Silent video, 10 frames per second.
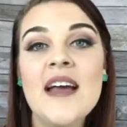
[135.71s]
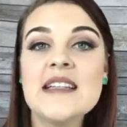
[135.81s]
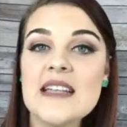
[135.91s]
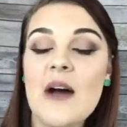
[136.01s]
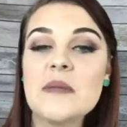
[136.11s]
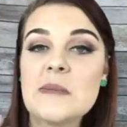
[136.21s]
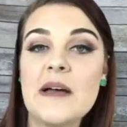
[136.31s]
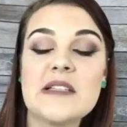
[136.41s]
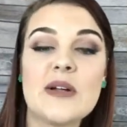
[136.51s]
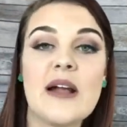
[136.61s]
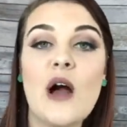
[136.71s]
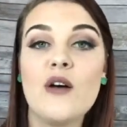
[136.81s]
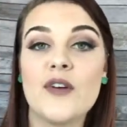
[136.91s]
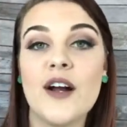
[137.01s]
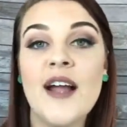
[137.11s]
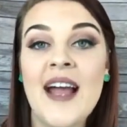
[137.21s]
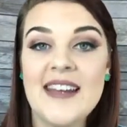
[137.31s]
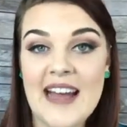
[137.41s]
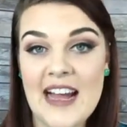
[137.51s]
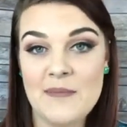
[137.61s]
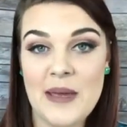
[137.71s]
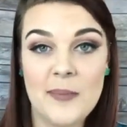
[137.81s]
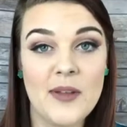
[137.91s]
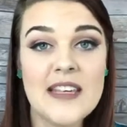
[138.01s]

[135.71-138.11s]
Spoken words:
to now I'm sponsoring over 9 people.